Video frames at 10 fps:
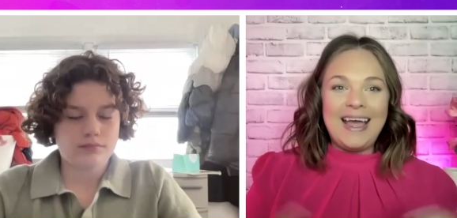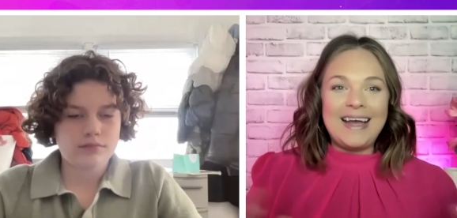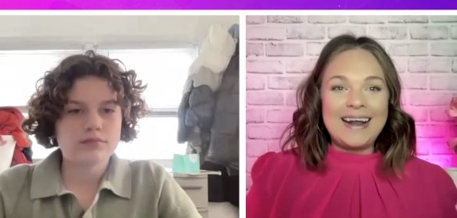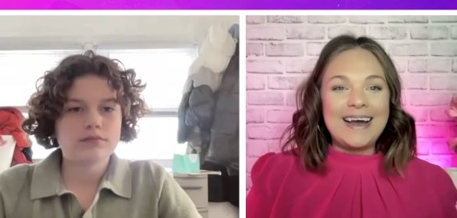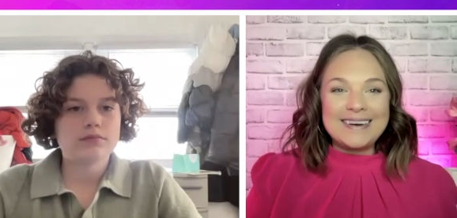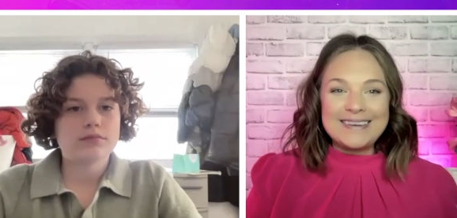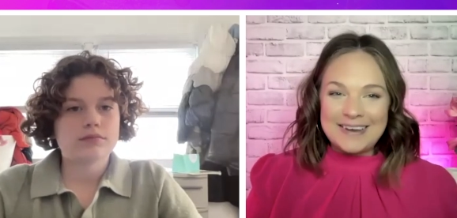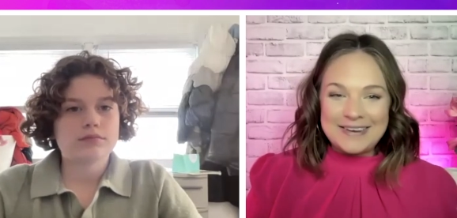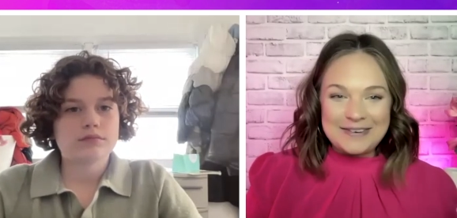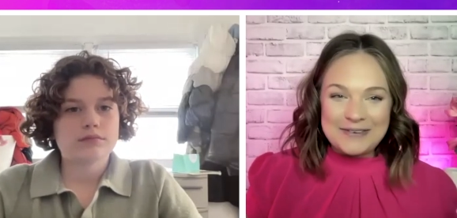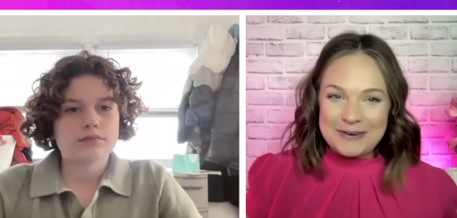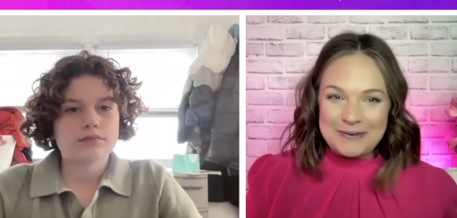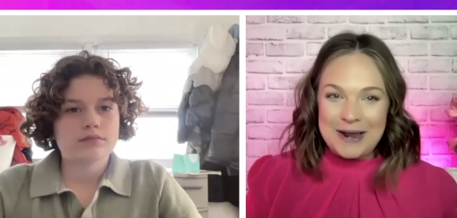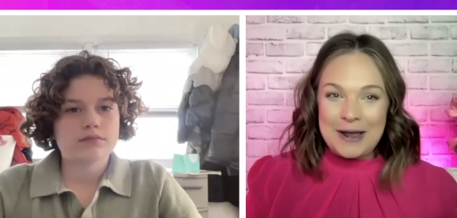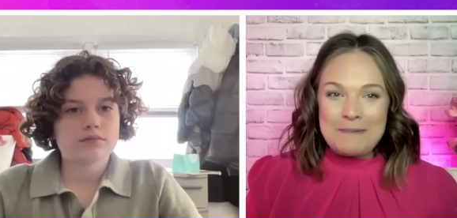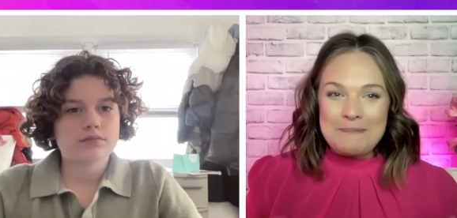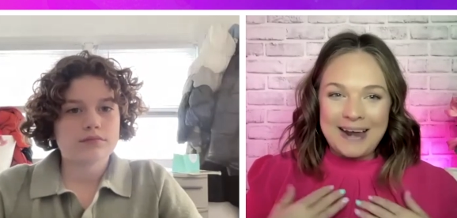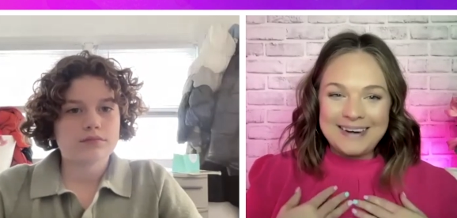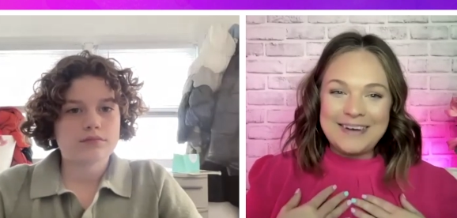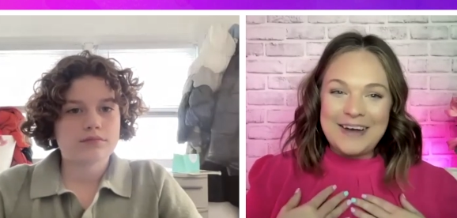Speaker 1: And I got to tell you real quick,
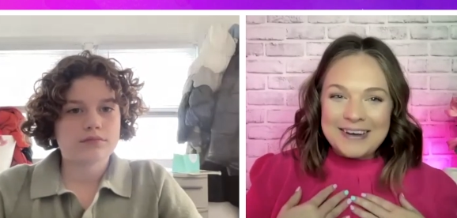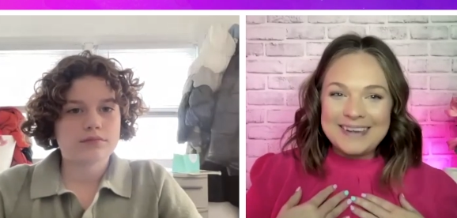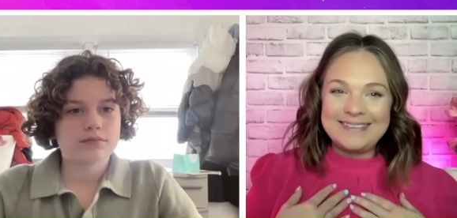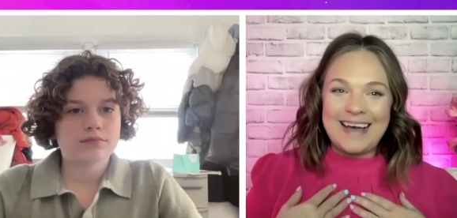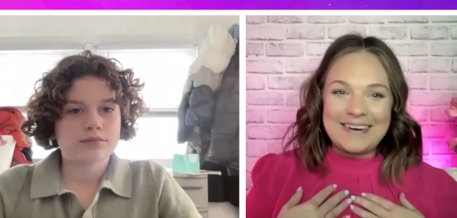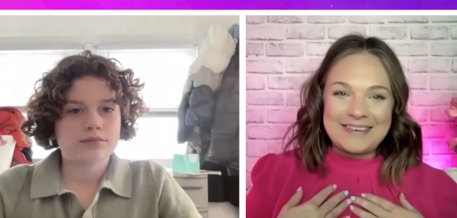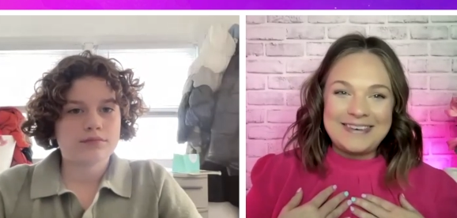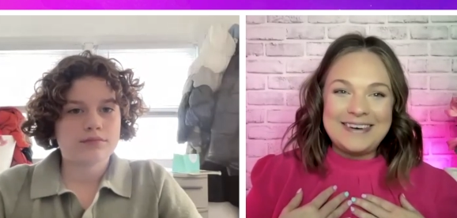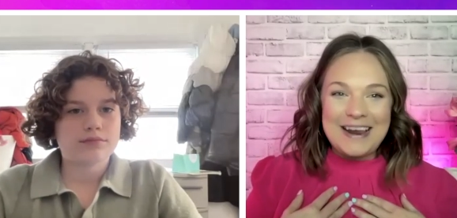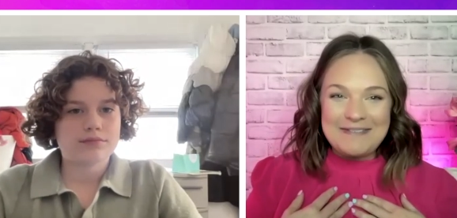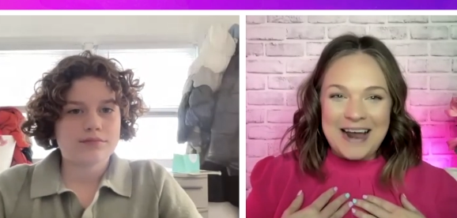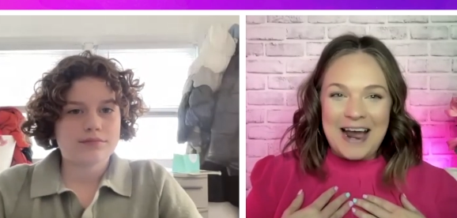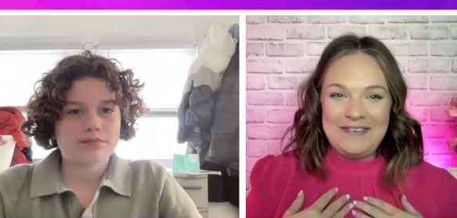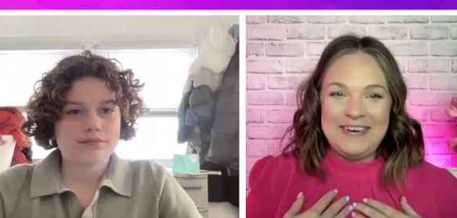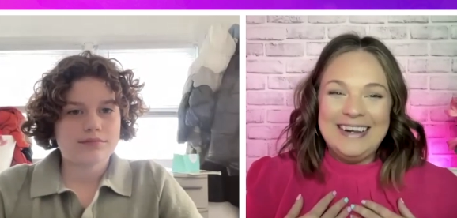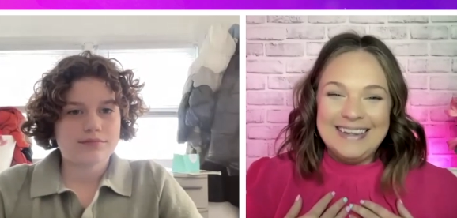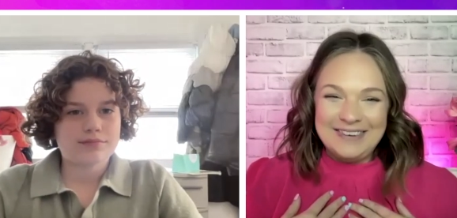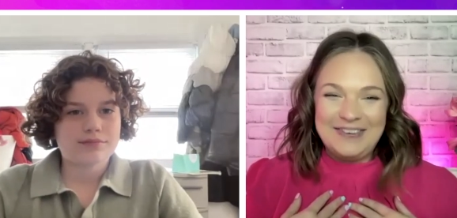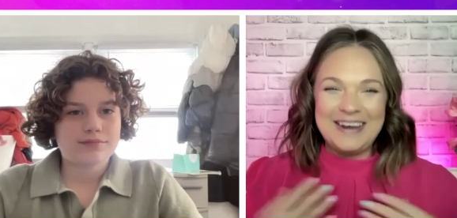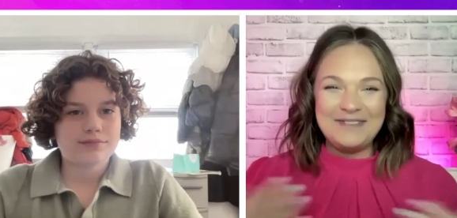my dog is actually named after
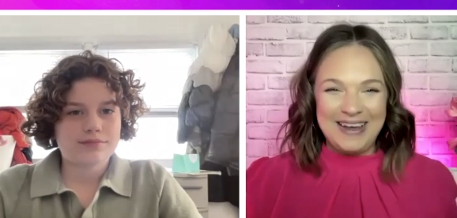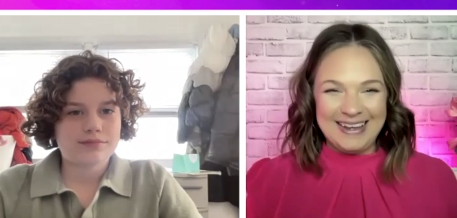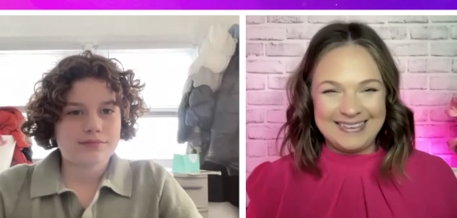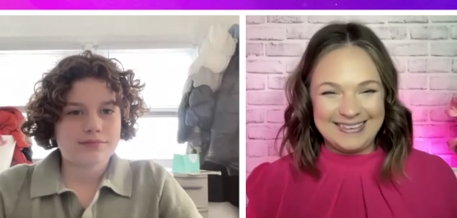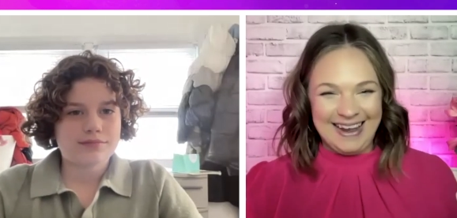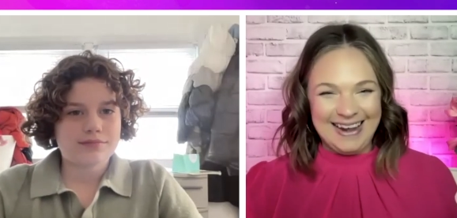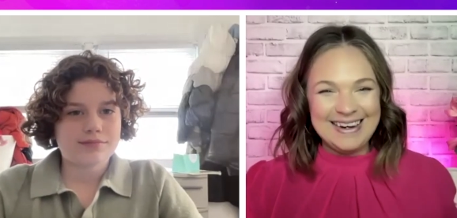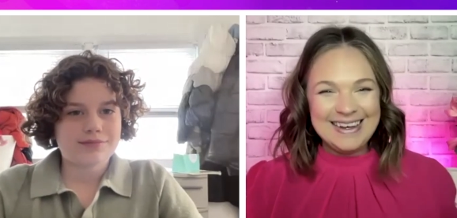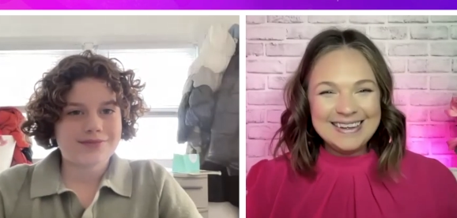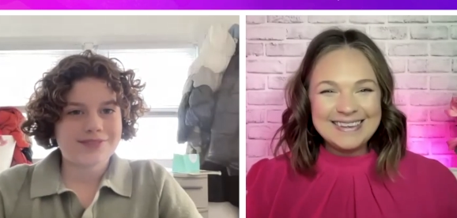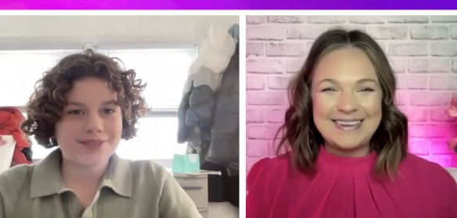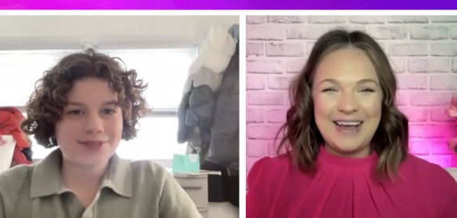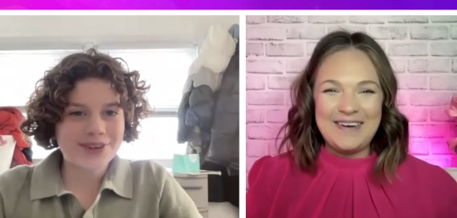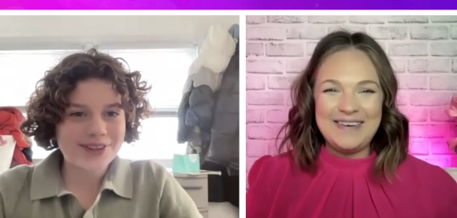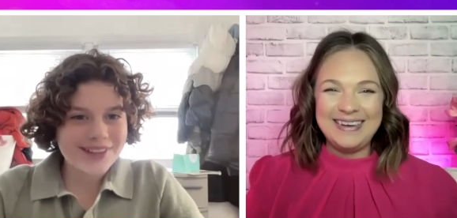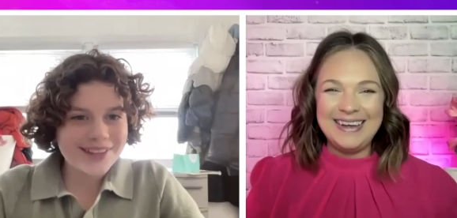Olivia Benson. So